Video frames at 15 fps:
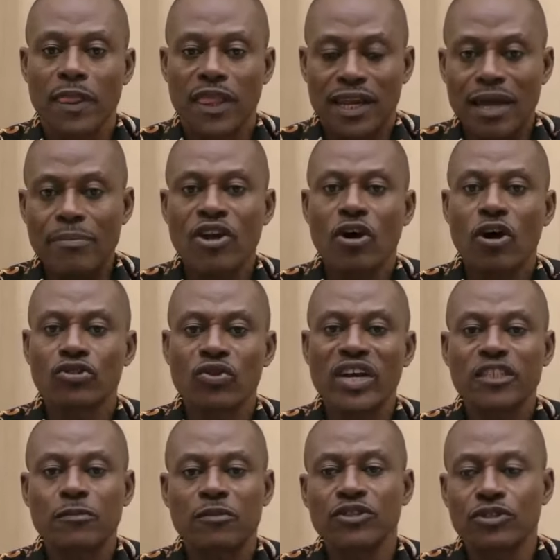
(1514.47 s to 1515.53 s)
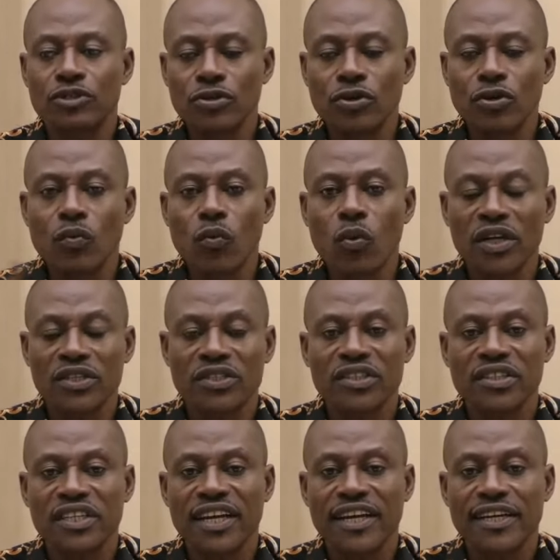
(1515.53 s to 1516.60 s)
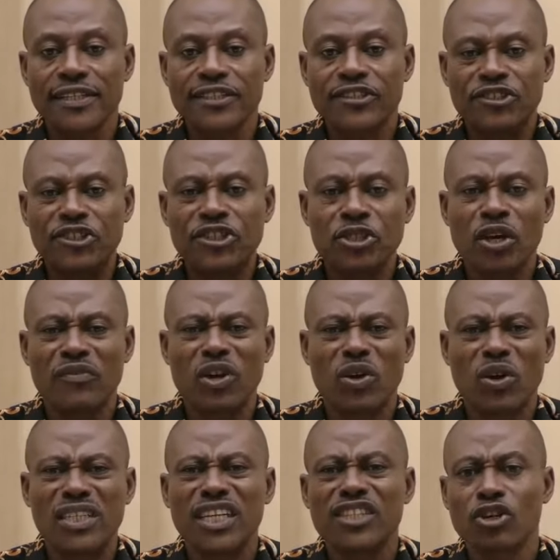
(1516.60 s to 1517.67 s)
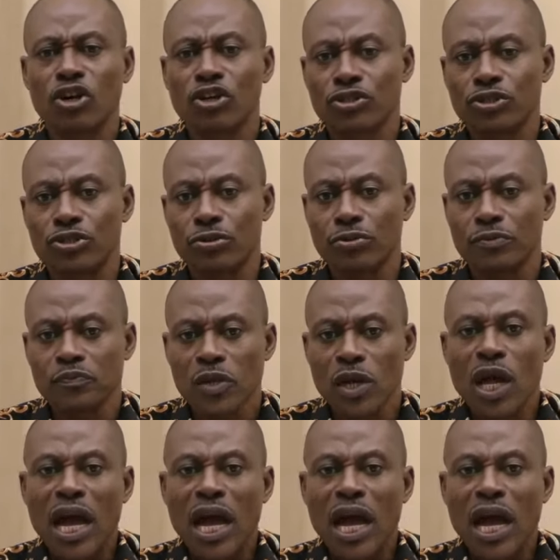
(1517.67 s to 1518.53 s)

Now, let me also explain to you what the teaching of Nicolaitans also do.